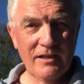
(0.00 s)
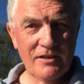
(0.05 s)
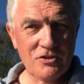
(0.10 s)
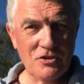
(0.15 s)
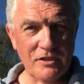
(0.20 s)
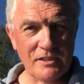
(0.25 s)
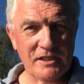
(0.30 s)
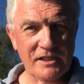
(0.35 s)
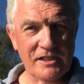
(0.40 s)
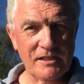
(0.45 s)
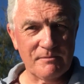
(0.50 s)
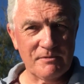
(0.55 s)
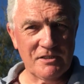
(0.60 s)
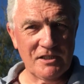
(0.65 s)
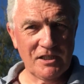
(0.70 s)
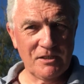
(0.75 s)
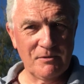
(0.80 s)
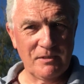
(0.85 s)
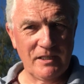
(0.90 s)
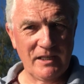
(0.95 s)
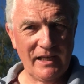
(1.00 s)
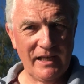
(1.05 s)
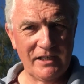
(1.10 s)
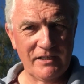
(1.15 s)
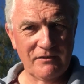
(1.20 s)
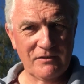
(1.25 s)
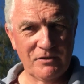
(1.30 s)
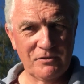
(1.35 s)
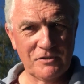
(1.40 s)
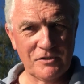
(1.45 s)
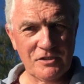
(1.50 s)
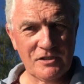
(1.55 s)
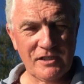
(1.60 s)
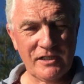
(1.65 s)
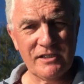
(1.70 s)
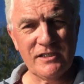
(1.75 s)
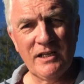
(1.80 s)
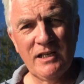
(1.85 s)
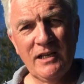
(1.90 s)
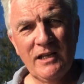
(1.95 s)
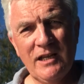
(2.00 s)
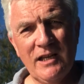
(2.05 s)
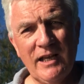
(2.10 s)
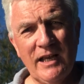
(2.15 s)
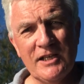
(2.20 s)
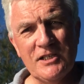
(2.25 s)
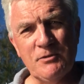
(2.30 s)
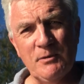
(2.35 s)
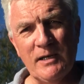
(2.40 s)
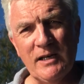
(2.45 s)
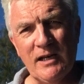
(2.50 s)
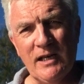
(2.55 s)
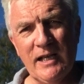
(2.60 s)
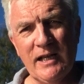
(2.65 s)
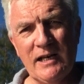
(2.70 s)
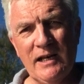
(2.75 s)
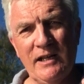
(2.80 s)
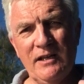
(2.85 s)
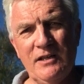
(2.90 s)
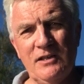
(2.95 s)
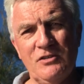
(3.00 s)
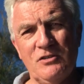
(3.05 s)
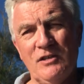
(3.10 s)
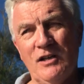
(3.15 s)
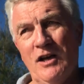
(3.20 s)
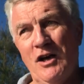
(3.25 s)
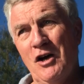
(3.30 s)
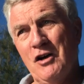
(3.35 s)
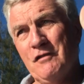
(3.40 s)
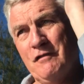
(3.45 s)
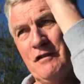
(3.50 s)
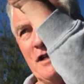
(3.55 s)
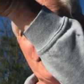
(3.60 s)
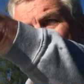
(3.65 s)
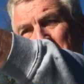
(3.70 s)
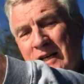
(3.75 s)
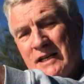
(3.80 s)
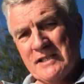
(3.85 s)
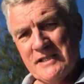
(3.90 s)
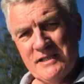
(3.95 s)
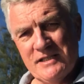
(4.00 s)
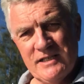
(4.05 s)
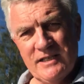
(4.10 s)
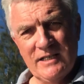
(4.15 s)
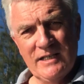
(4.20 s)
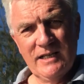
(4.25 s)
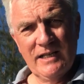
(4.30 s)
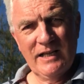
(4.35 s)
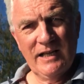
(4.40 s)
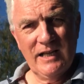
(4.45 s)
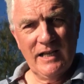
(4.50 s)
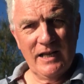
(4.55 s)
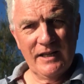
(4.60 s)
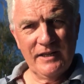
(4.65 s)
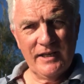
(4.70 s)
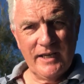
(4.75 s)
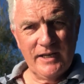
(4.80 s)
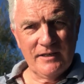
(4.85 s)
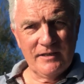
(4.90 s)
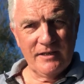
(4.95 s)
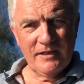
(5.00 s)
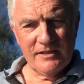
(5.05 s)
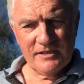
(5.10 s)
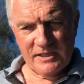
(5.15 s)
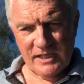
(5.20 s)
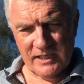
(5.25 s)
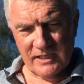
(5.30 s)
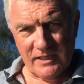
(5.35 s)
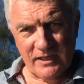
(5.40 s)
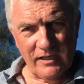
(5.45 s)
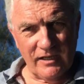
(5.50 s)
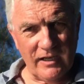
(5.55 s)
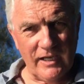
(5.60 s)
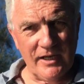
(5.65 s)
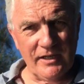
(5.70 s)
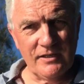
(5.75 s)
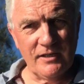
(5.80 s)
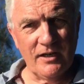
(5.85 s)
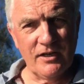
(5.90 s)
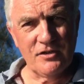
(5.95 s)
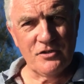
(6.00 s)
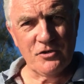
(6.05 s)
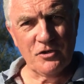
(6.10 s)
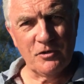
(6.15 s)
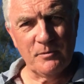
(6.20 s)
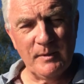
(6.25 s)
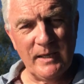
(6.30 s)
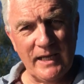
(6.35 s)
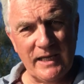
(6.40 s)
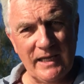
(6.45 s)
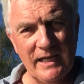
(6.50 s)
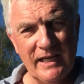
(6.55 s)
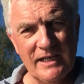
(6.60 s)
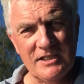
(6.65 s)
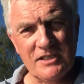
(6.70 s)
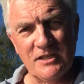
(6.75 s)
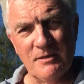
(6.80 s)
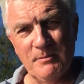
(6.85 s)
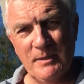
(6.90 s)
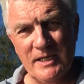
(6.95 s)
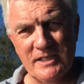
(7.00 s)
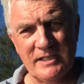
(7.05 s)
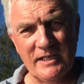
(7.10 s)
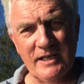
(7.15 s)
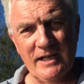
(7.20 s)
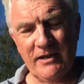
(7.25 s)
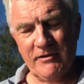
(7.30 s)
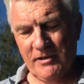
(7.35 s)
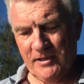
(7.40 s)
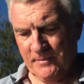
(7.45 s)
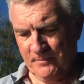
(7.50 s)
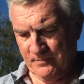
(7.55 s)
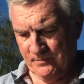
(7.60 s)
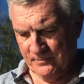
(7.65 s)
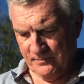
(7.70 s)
Choice is up to you in the end, of course, because it's quite likely that you'll overcast and then sink the line and draw back into the baited area.